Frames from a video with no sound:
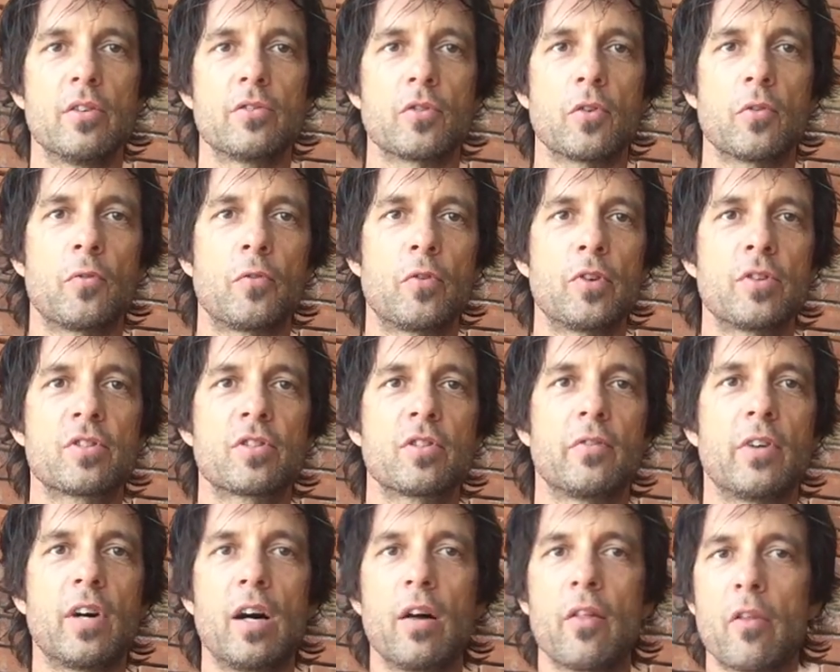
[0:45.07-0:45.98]
So
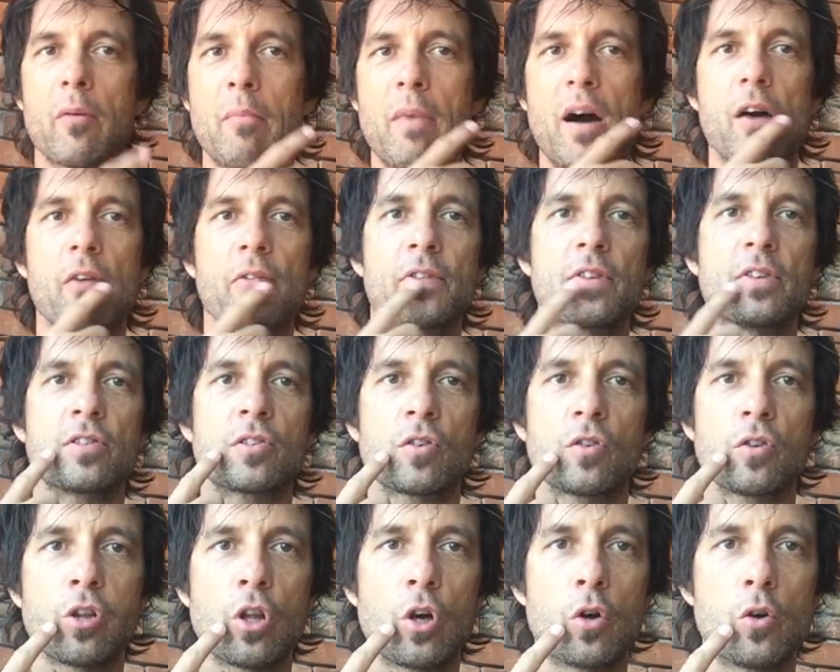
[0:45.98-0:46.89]
first of all, the mouth is
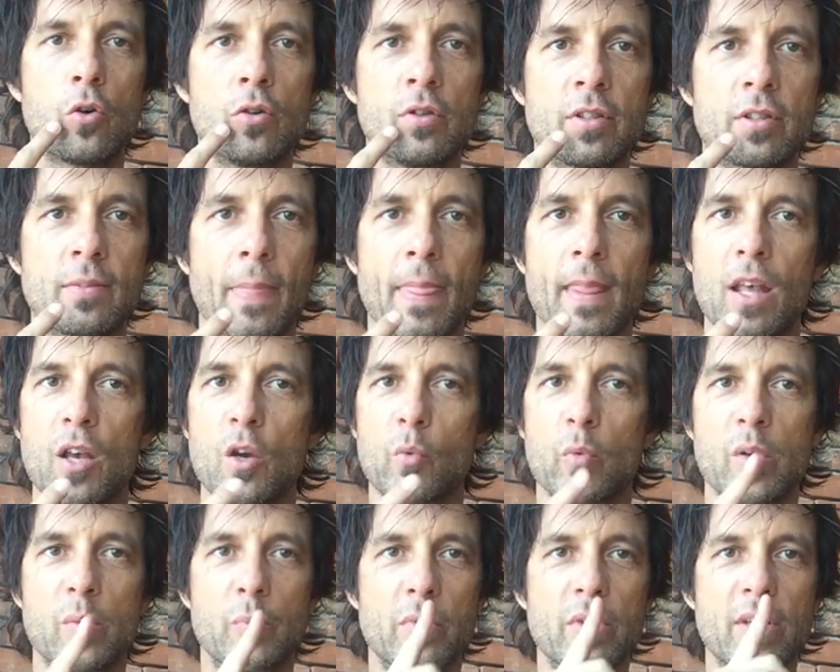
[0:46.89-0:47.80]
closed.
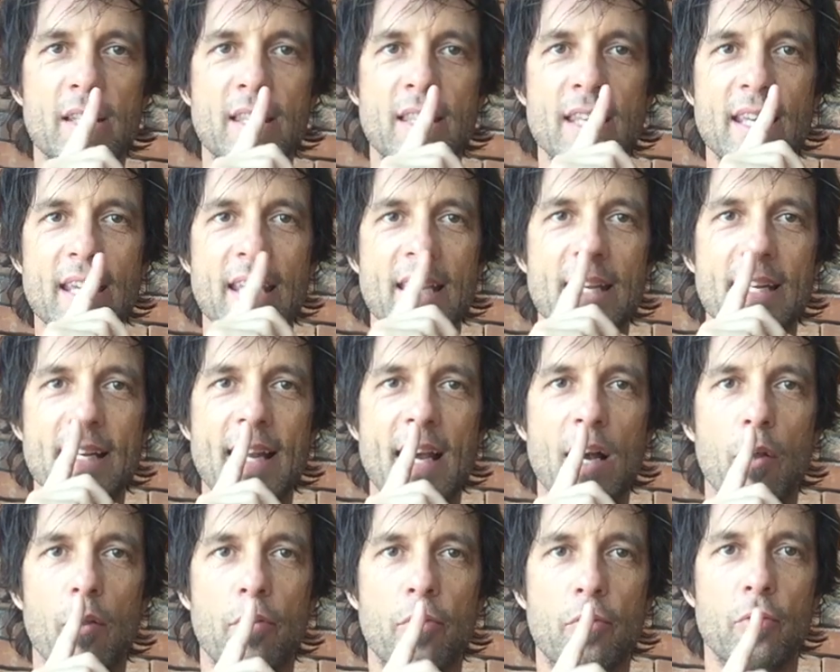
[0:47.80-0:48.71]
We breathe in and
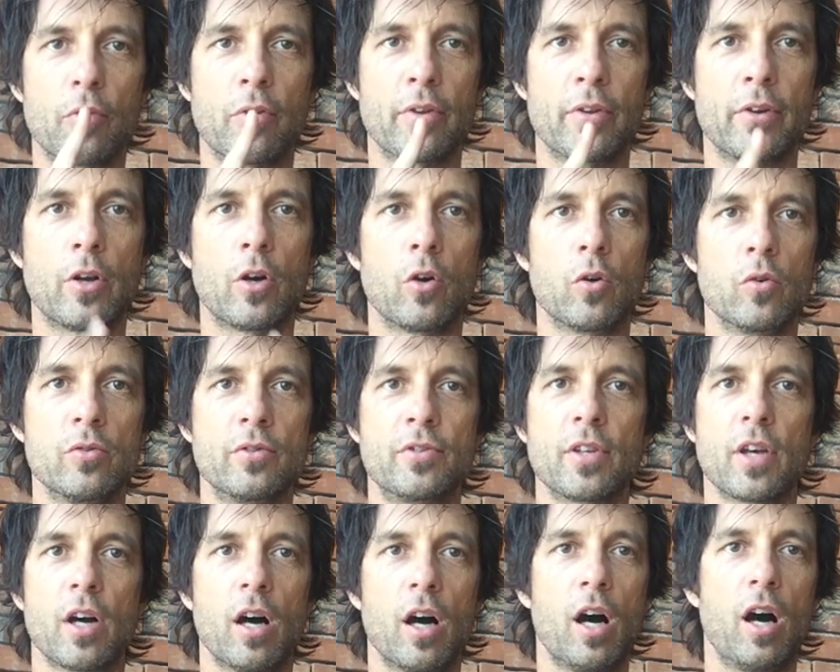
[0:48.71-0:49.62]
out through the
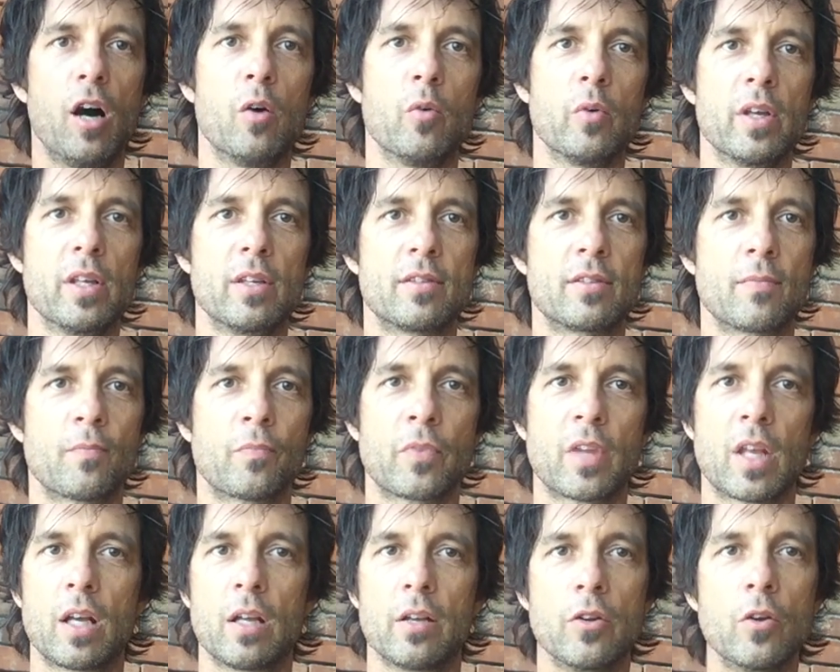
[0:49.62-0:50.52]
nose, always.
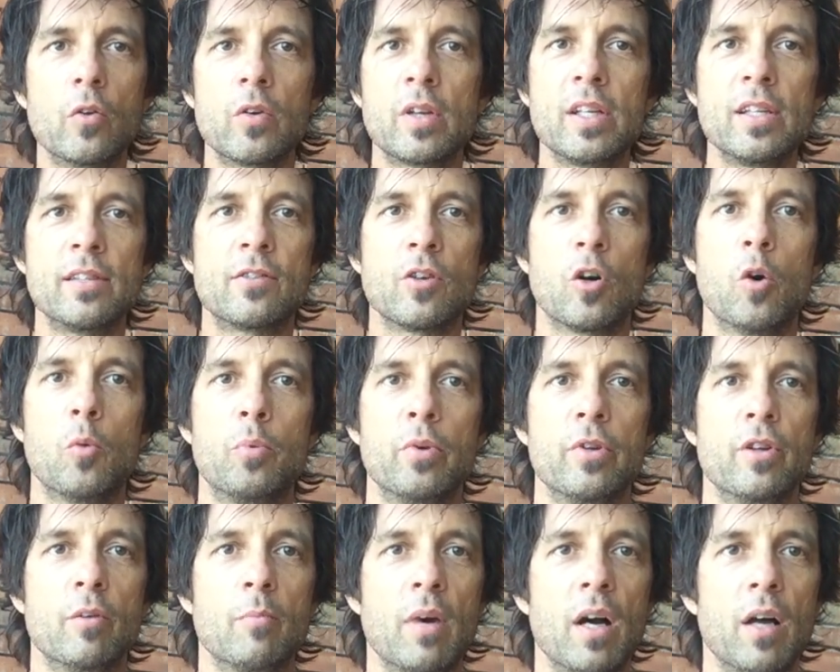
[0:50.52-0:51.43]
No need to
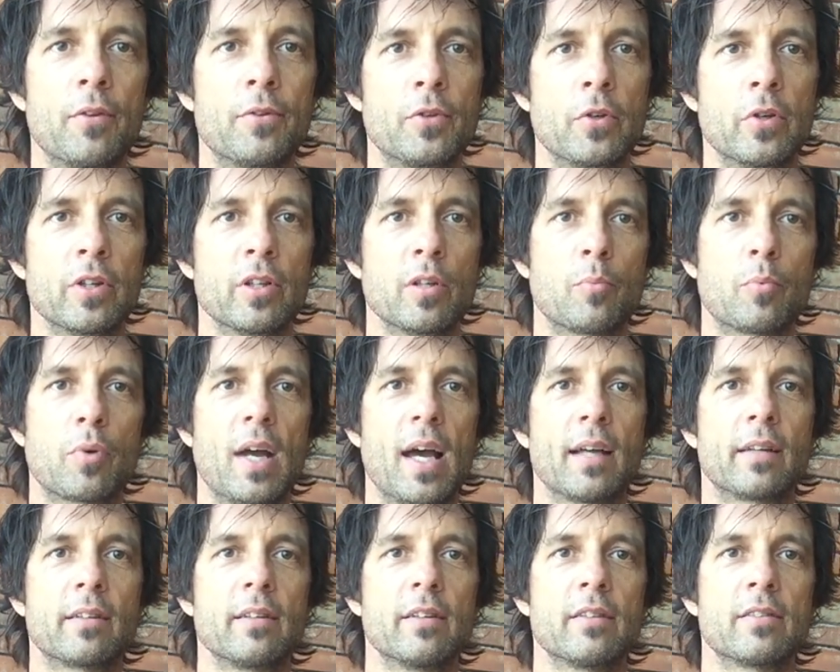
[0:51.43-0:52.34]
open your mouth during the
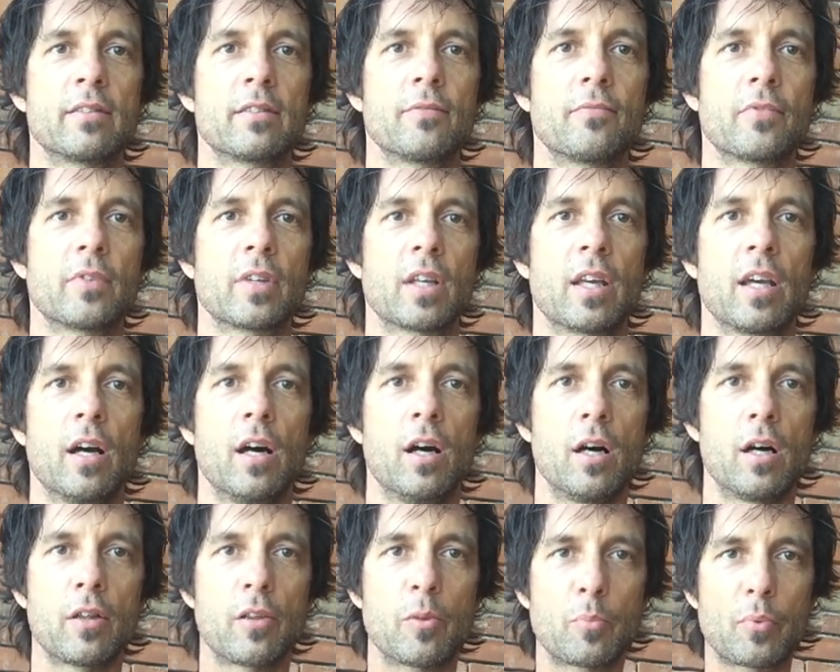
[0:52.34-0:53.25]
practice. Okay,
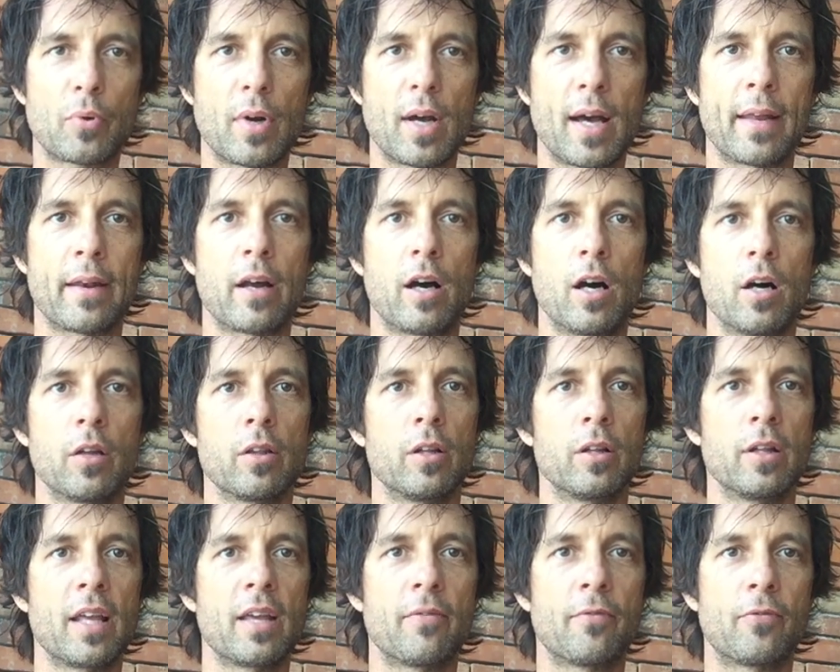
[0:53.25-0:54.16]
all the prana, all
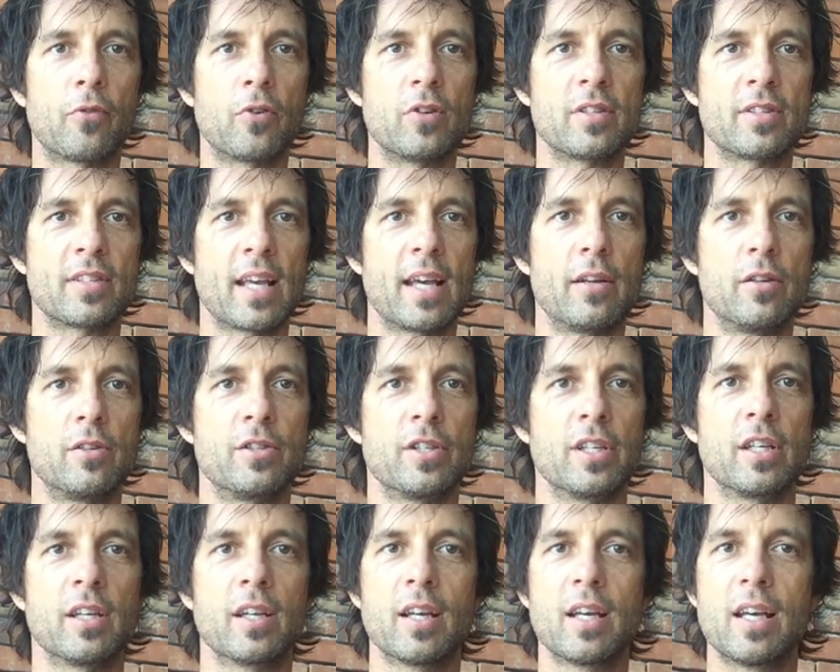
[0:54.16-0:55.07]
the life force
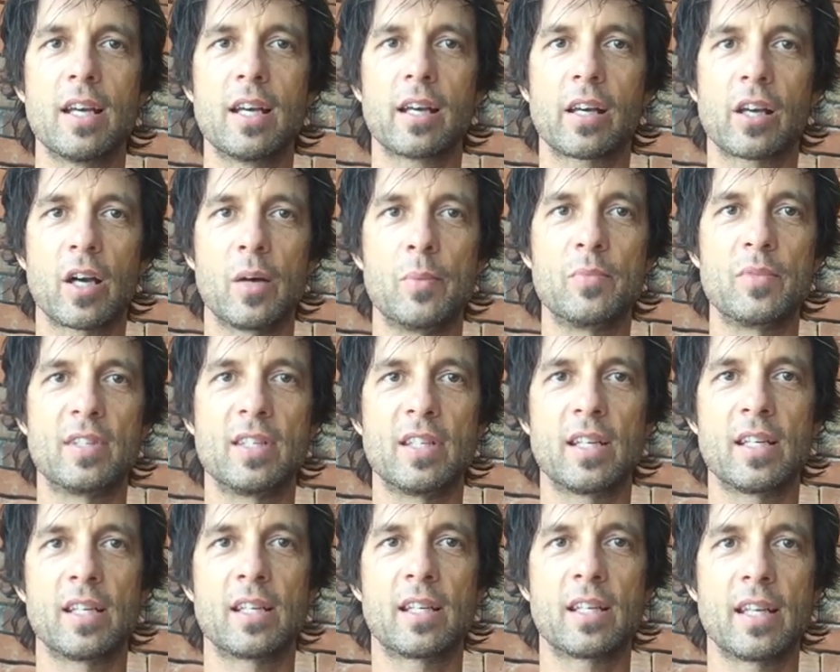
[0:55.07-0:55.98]
energy comes
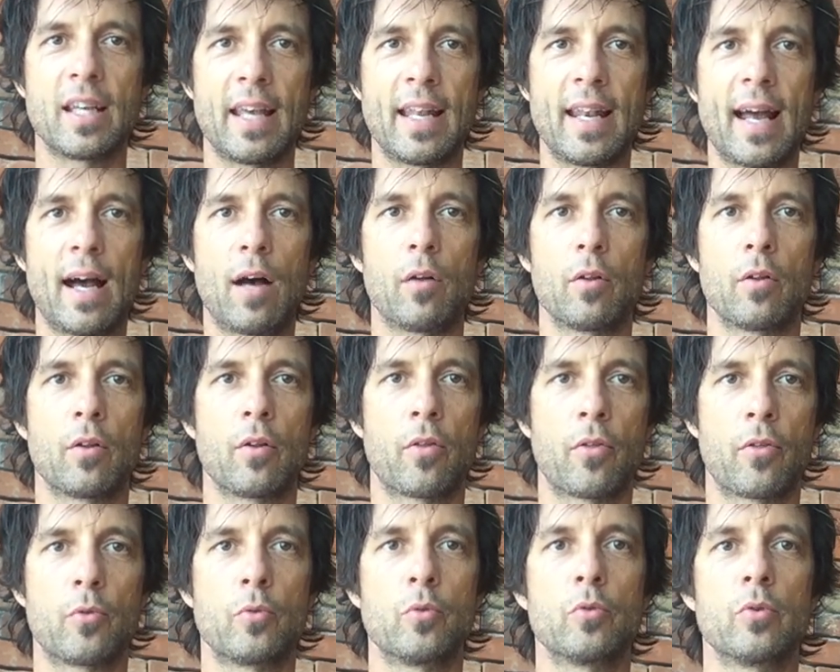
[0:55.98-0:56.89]
in and
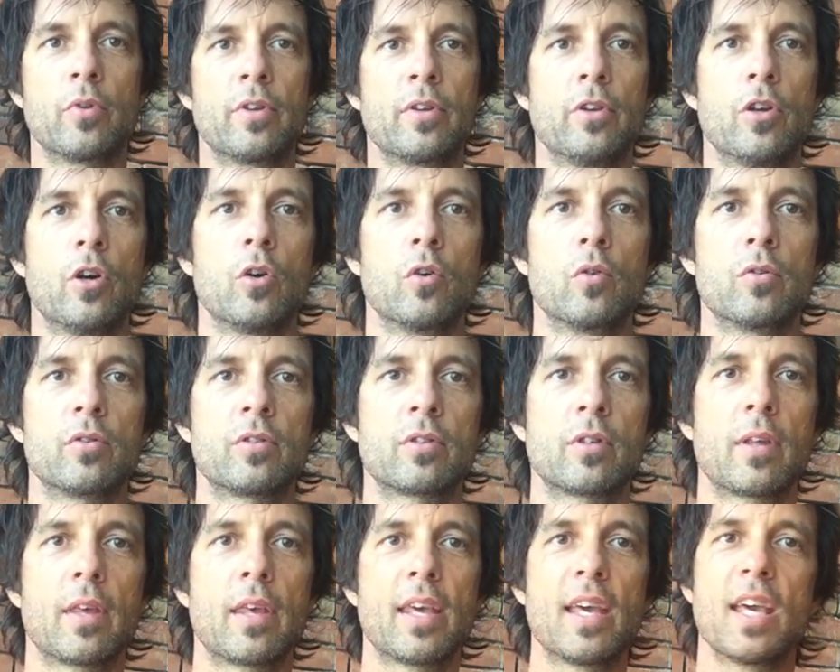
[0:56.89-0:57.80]
out through the
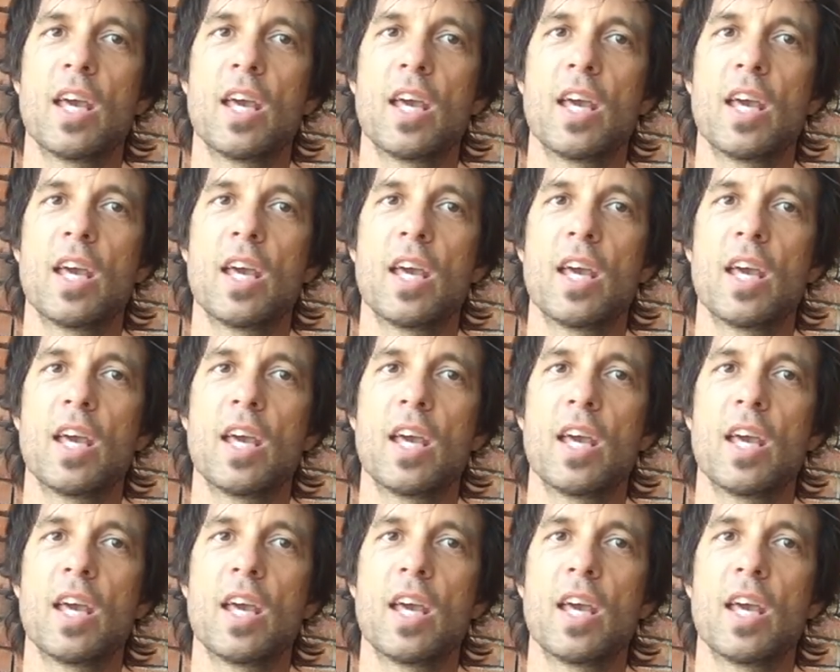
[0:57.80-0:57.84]
nose.